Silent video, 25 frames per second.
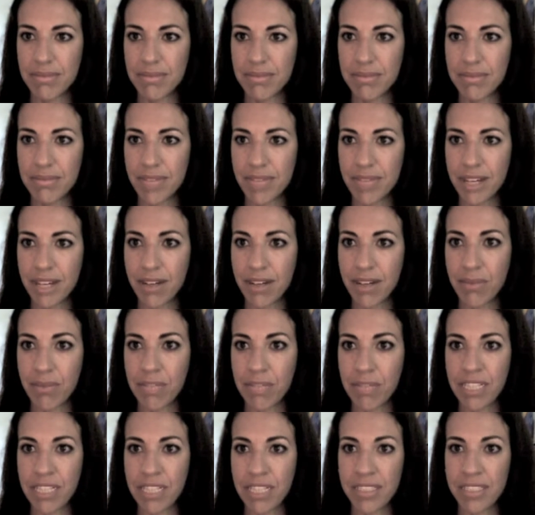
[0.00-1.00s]
how
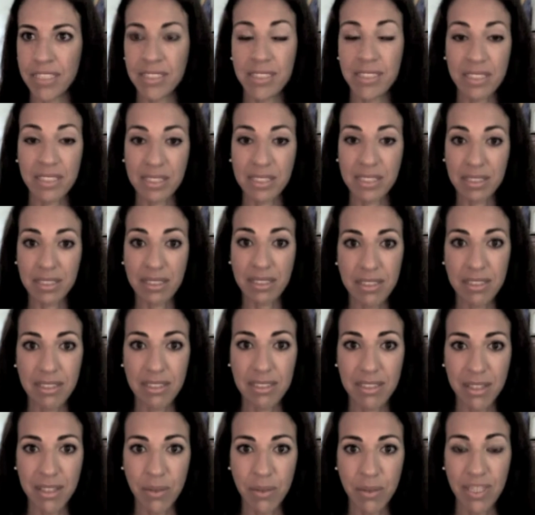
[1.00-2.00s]
amazing
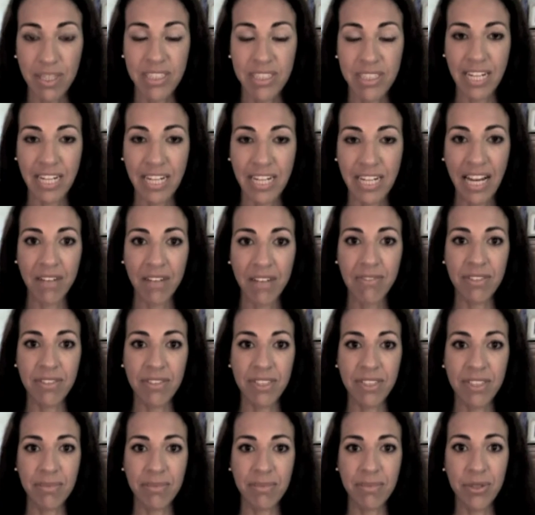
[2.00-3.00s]
it was to have this
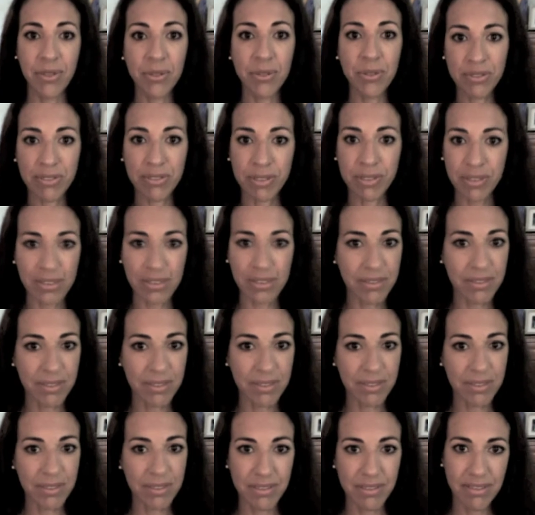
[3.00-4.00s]
beautiful
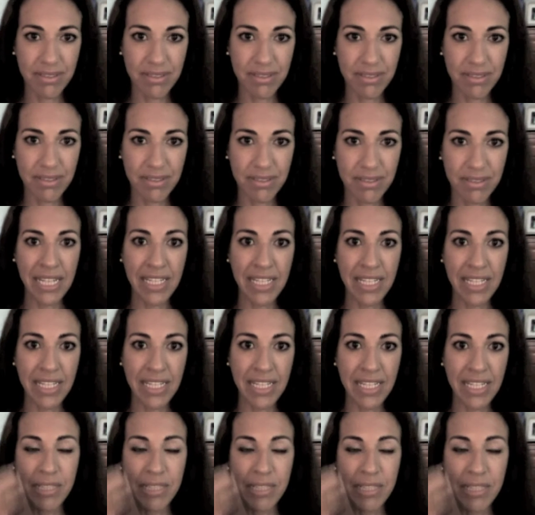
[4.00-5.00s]
baby in
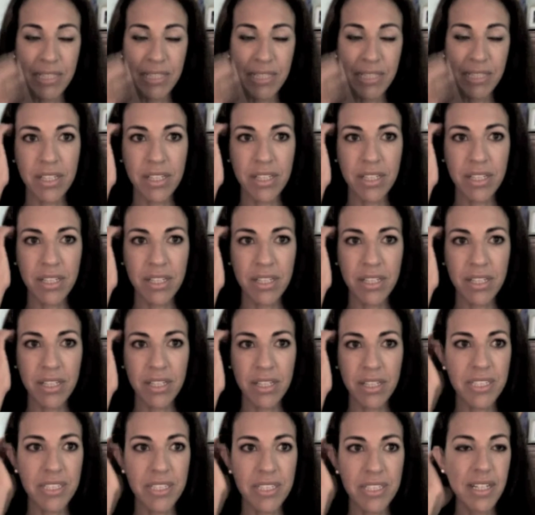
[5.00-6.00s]
my arms.
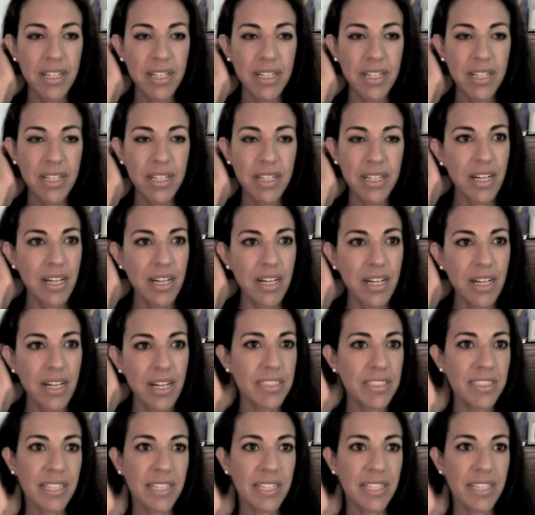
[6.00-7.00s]
But at the
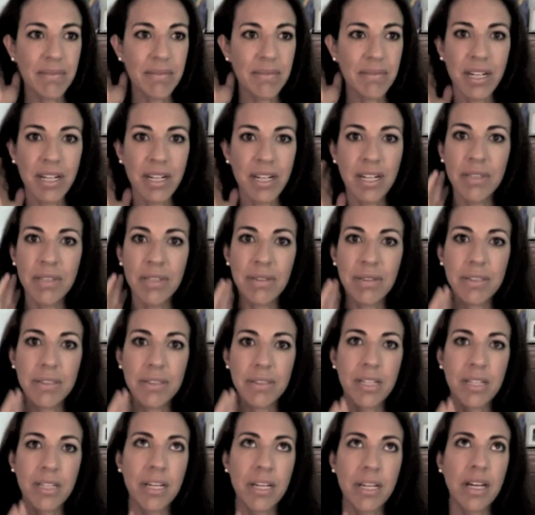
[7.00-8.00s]
same time, I was like,
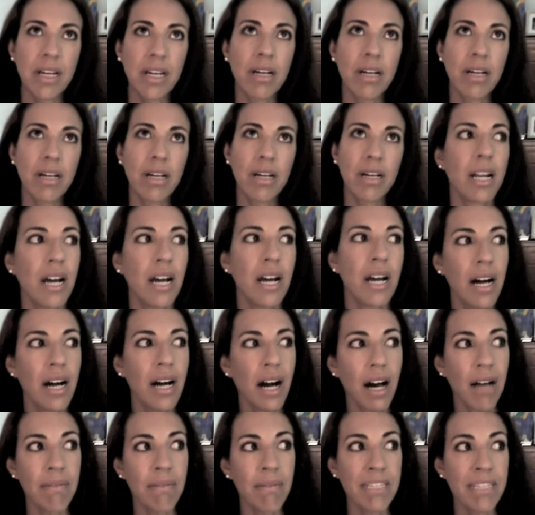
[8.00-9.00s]

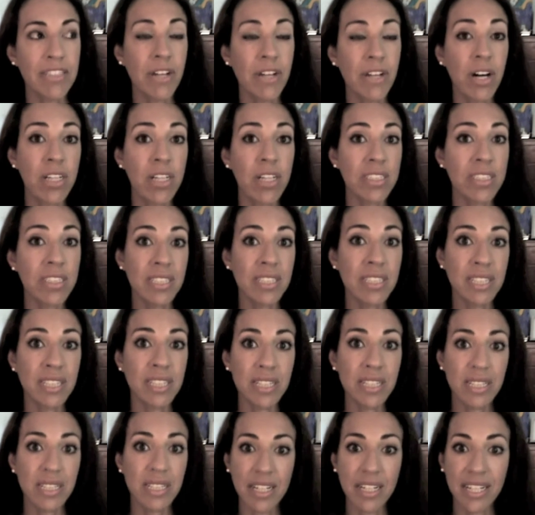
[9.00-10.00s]
I'm exhausted. I
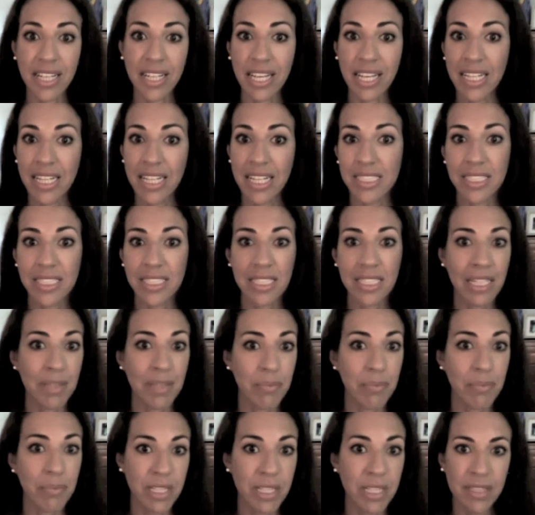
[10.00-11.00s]
can't sleep.
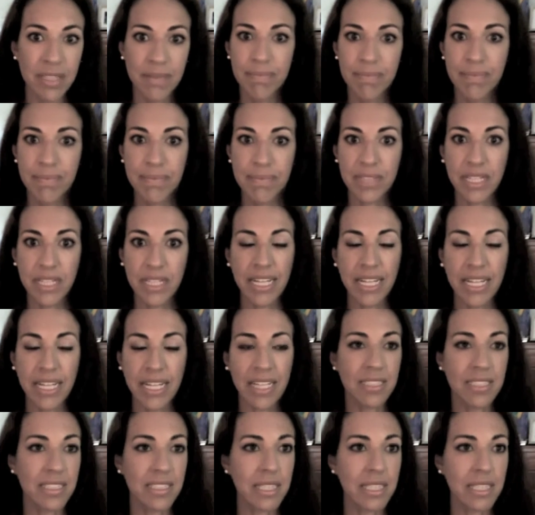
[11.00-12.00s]
I can't
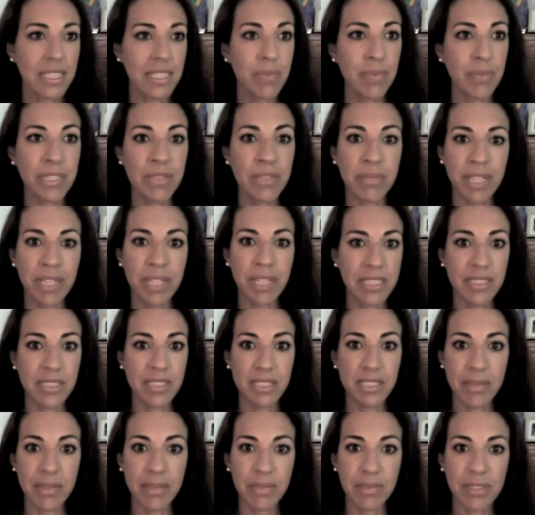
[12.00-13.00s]
sleep when the baby
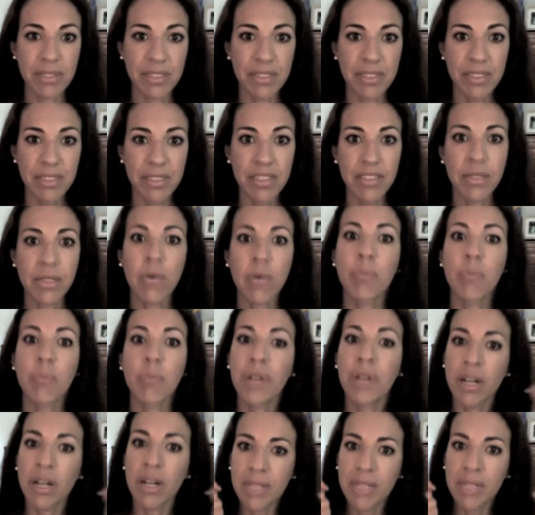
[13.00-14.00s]
sleeps. So I put
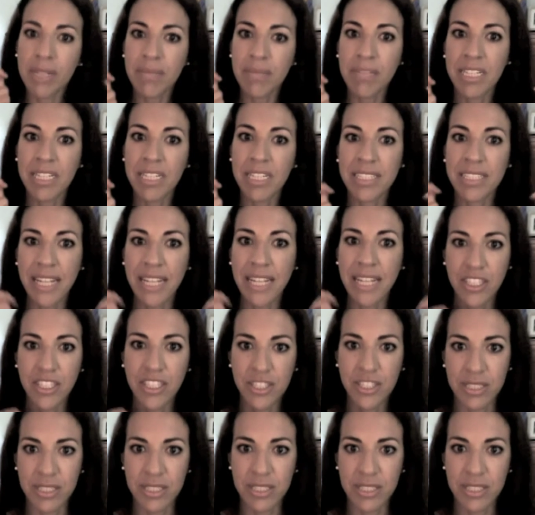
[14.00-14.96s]
on my meditations,